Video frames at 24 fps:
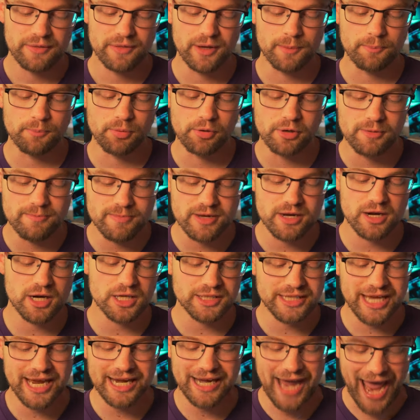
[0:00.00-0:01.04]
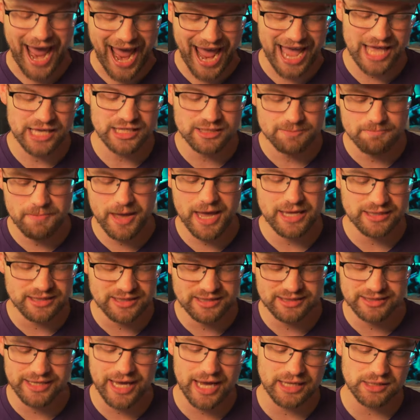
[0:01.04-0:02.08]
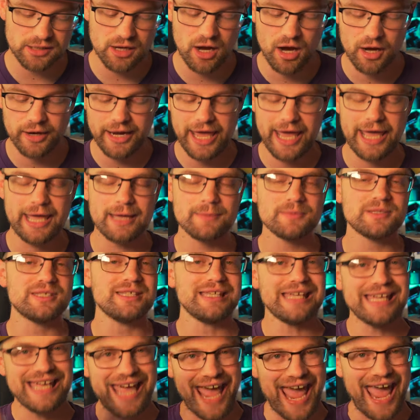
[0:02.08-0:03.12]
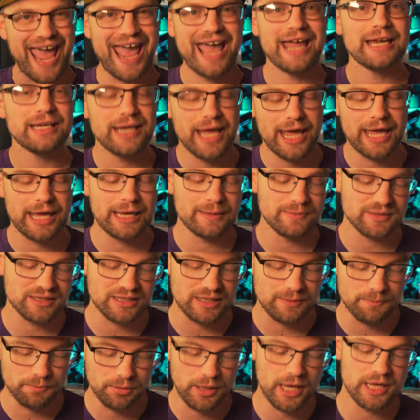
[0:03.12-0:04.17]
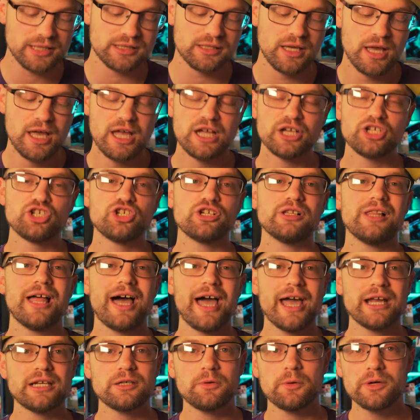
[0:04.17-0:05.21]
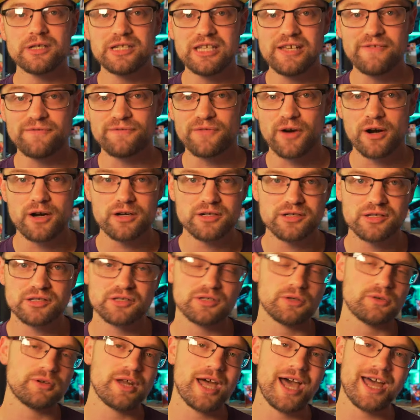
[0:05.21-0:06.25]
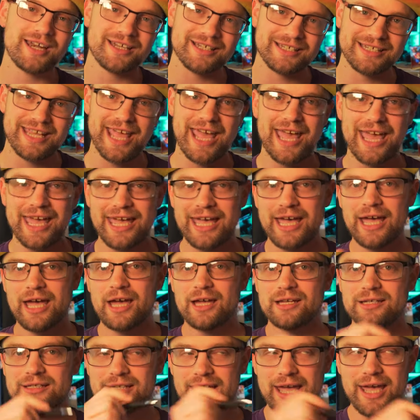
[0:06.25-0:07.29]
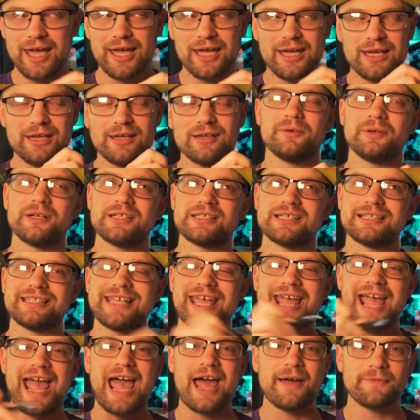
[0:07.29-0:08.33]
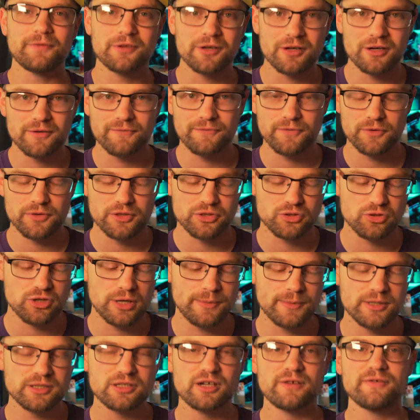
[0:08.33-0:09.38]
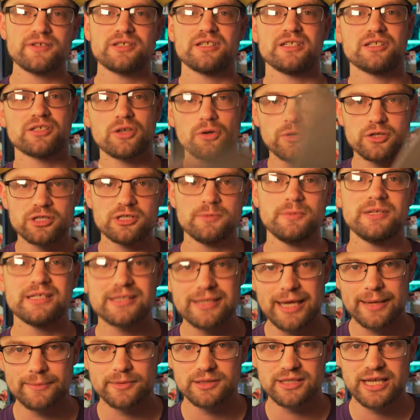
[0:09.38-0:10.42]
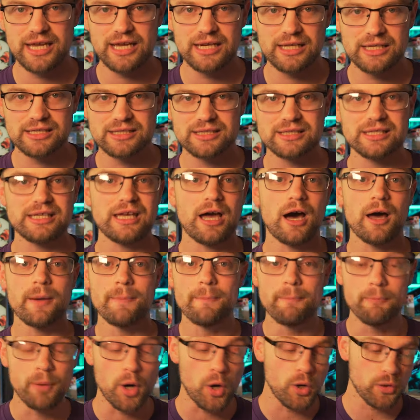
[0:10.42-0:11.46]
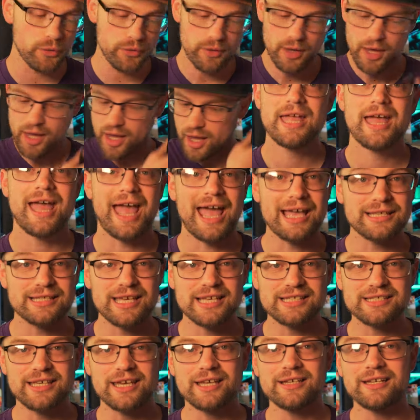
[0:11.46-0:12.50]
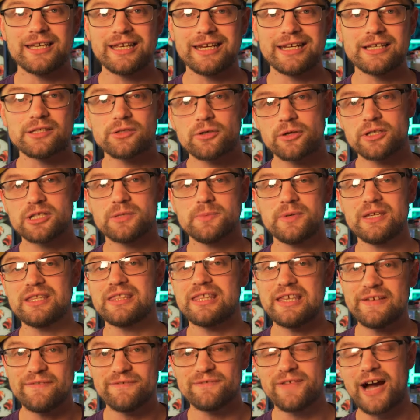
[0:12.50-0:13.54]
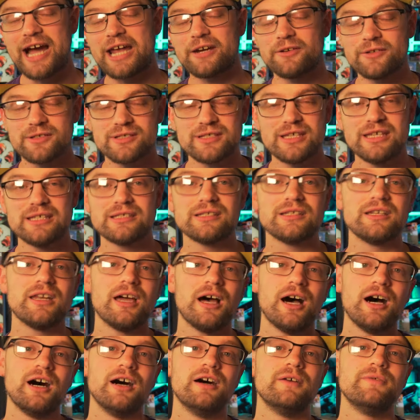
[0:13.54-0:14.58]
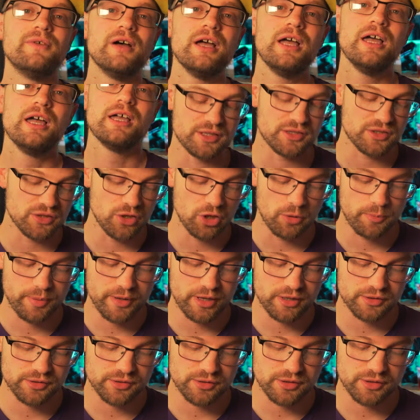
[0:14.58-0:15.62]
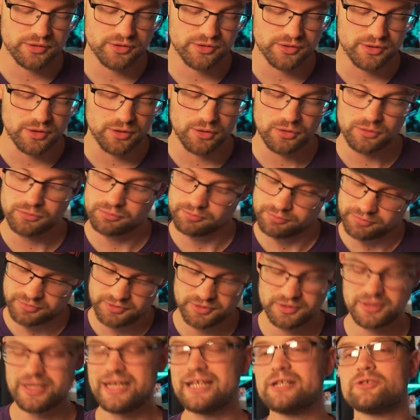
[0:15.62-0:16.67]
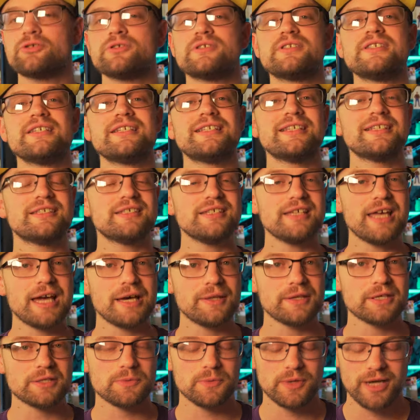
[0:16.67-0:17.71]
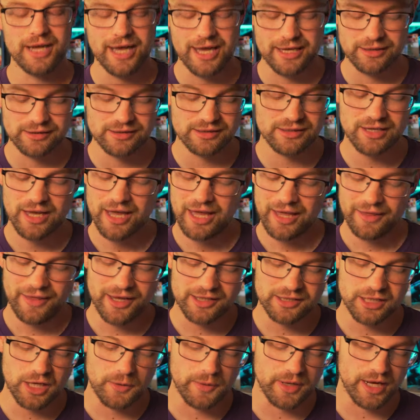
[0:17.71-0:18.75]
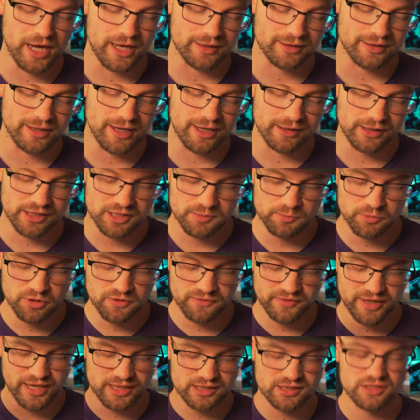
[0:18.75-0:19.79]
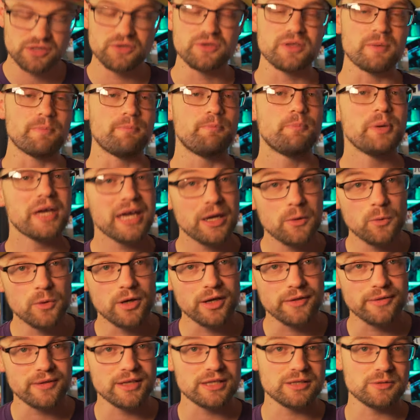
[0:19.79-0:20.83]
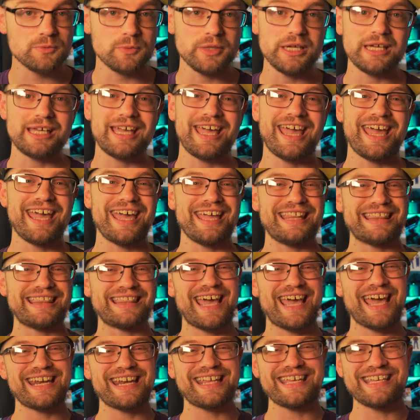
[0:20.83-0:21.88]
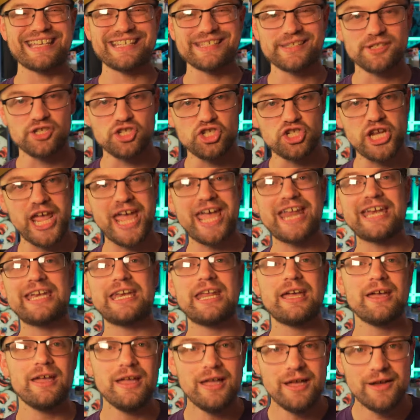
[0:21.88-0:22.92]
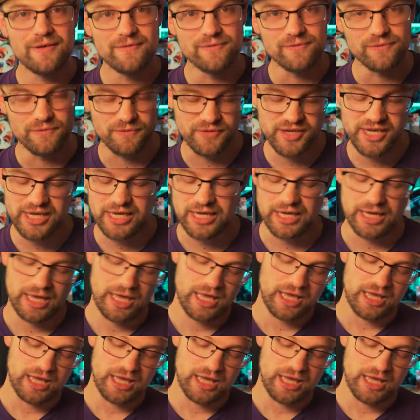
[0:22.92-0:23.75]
The premiere date has been set on AMC and AMC Plus, July 21st. So not day after for the streaming service. It's going to be simultaneously on both. As I said, it is going to be the final season of Snowpiercer. So interested to see how this one ends. That's all we got there. Let's move next to the big one this week, and that is Gen V.